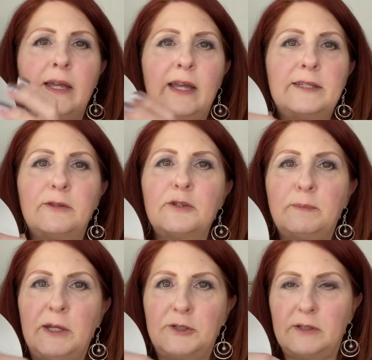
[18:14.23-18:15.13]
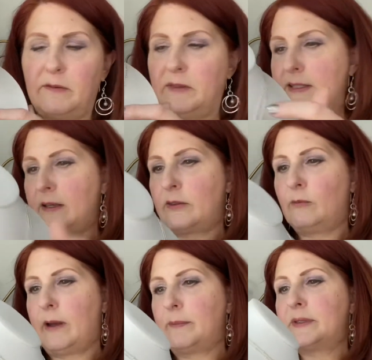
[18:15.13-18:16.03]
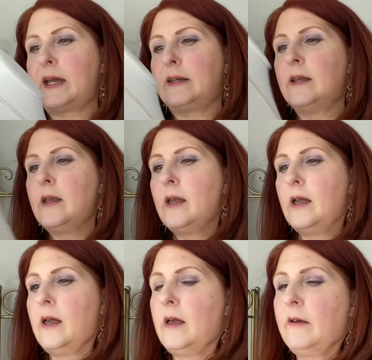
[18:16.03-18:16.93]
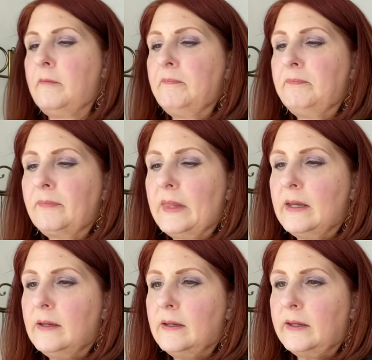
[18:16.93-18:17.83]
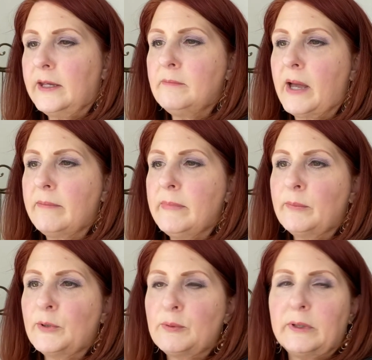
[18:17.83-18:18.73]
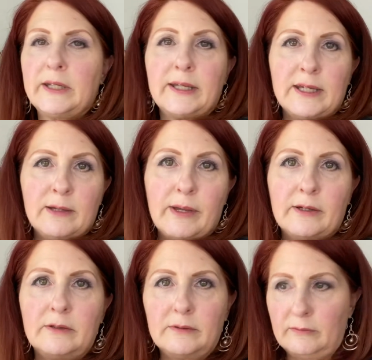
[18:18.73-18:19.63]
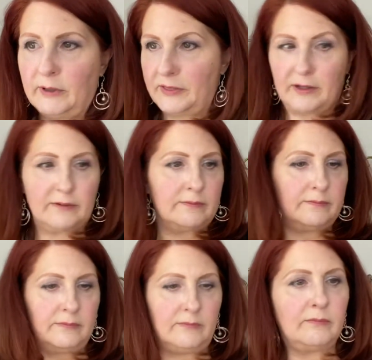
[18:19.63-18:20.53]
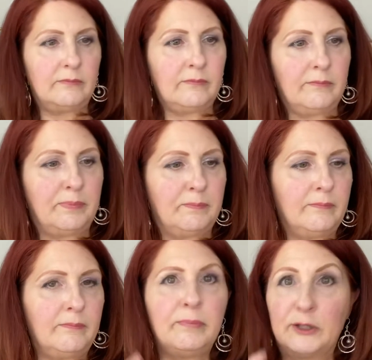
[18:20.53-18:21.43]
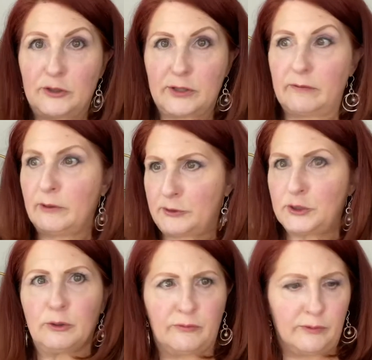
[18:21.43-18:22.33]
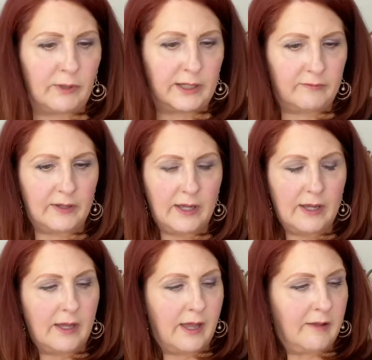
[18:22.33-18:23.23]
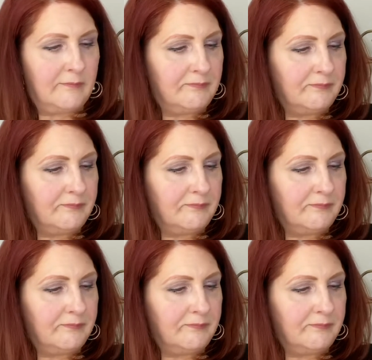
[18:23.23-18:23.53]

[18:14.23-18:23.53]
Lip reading: And so there's pictures of this on the website. Again, my members will get an email with the pictures of those too if you want to